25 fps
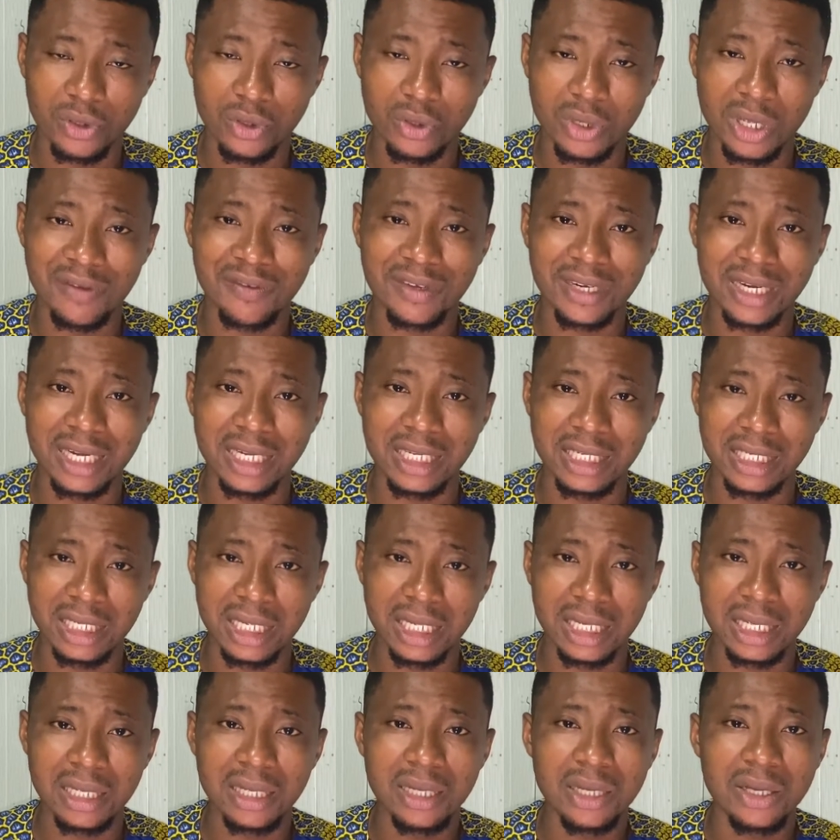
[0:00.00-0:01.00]
Have an idea
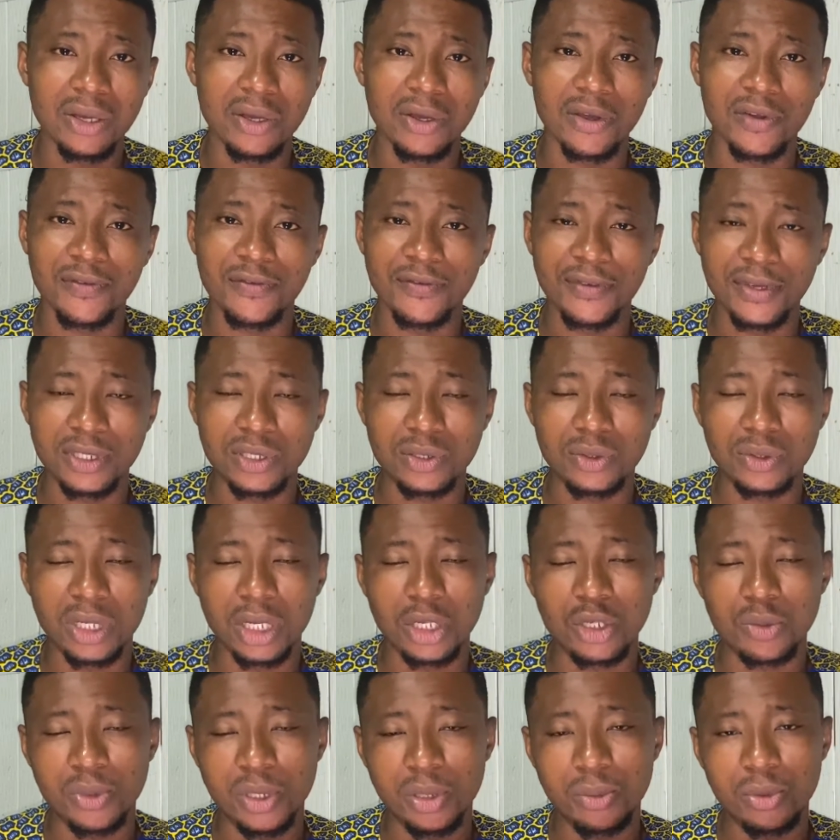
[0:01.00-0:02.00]
of it, so that you'll
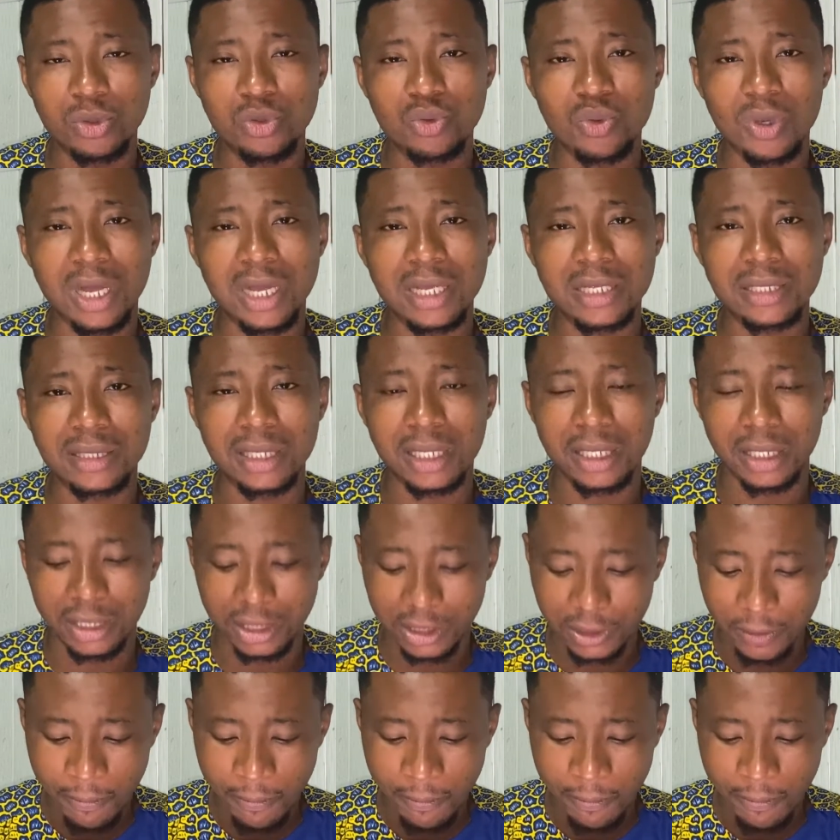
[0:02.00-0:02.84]
be able to answer it.